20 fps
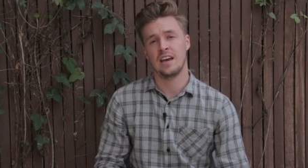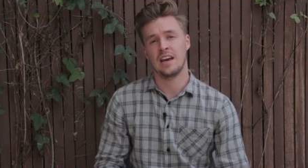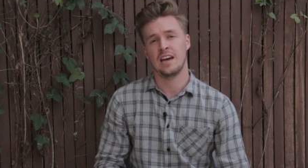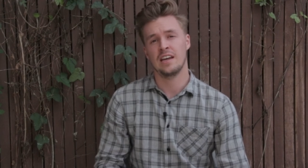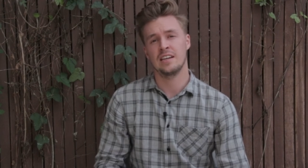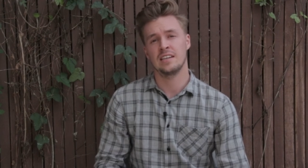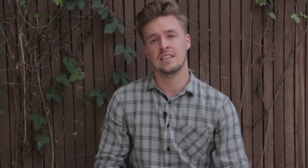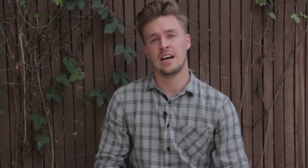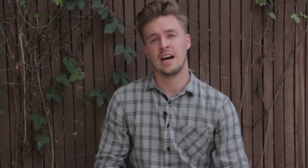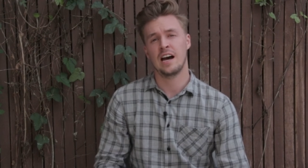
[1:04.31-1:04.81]

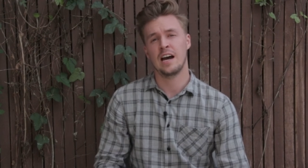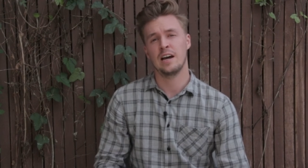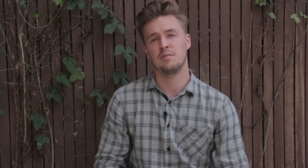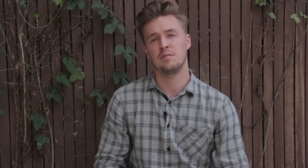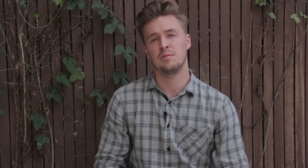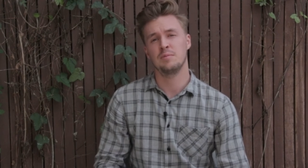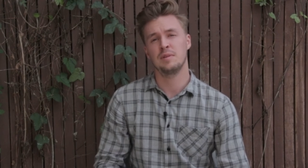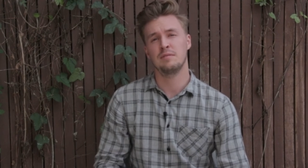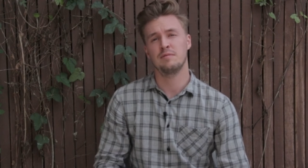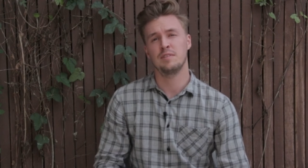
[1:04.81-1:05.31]
and I
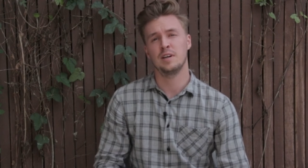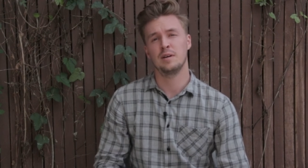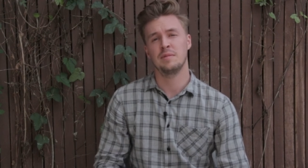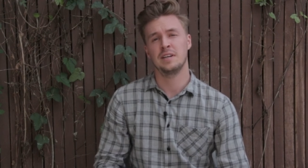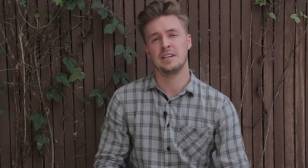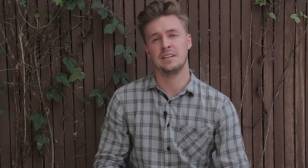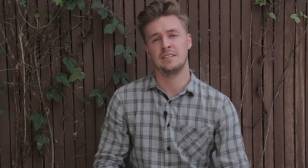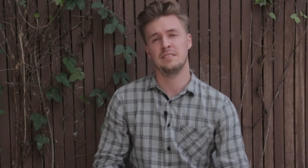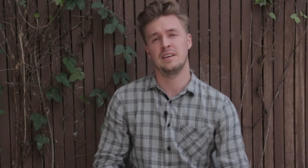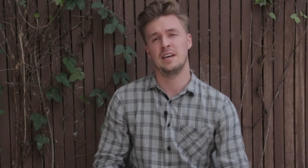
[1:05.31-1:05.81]
will be
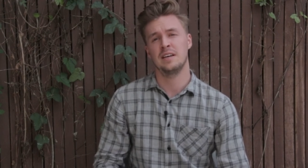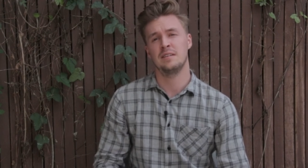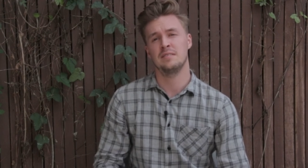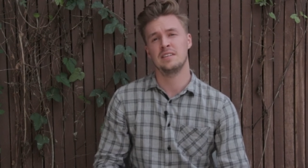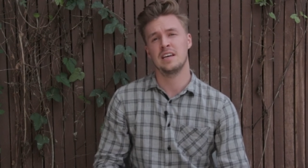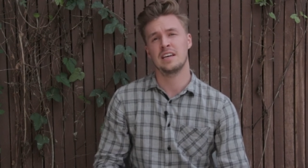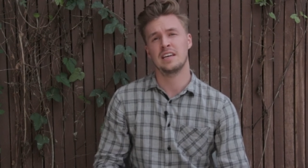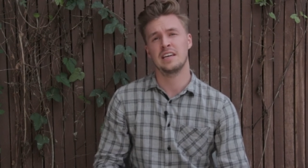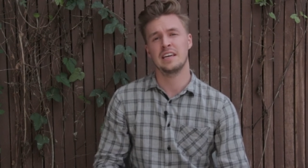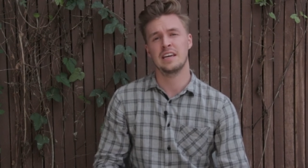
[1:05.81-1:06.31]
filming and
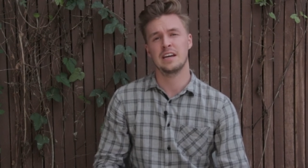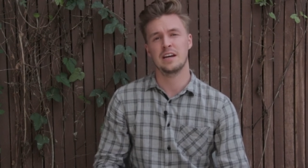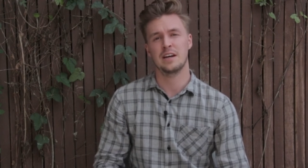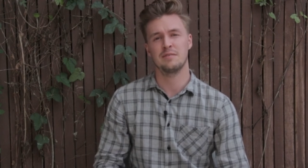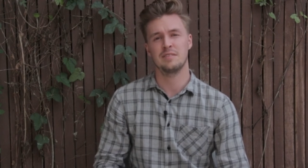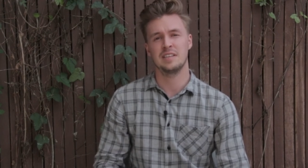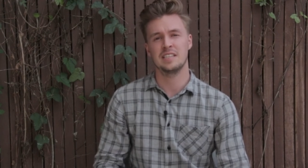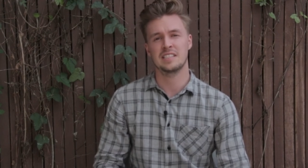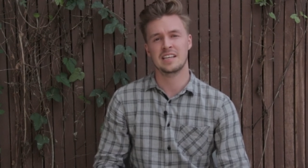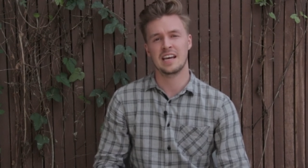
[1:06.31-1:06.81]
taking care
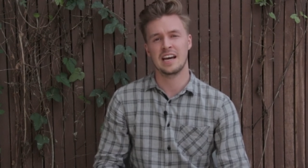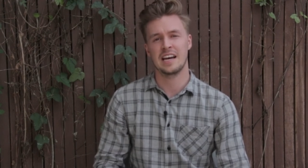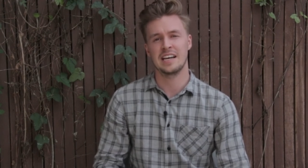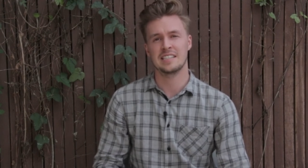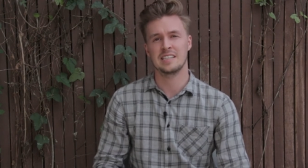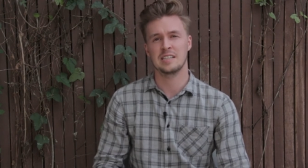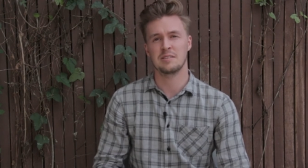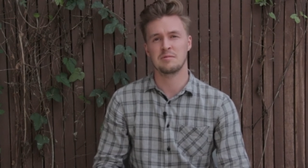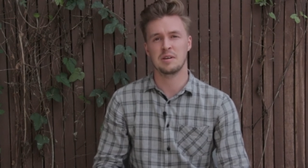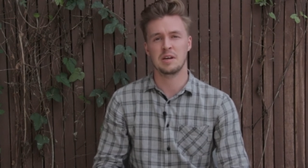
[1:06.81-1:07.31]
of these
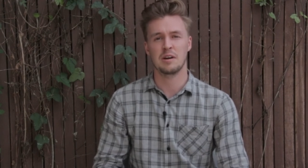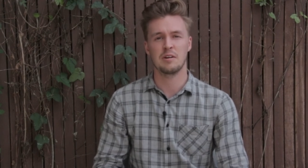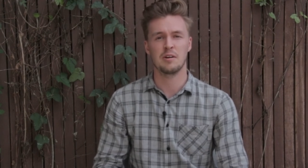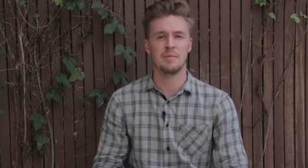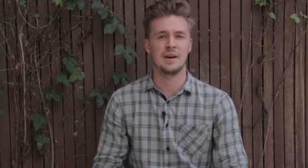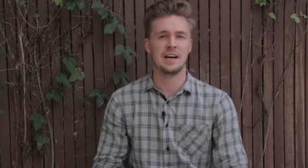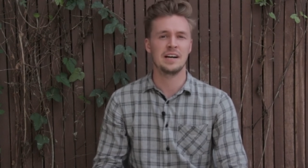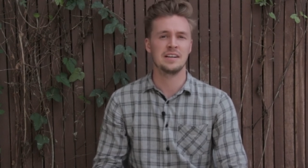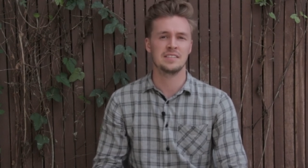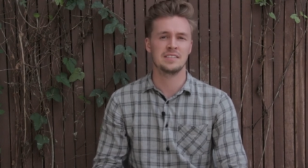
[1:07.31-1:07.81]
guys as we go
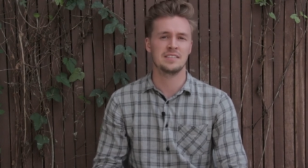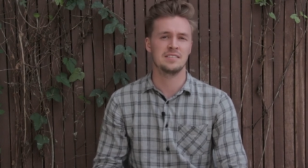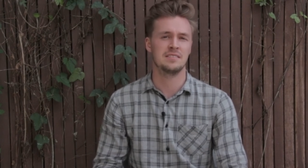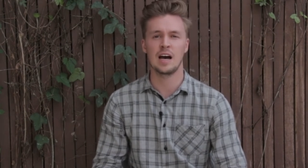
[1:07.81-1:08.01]
about.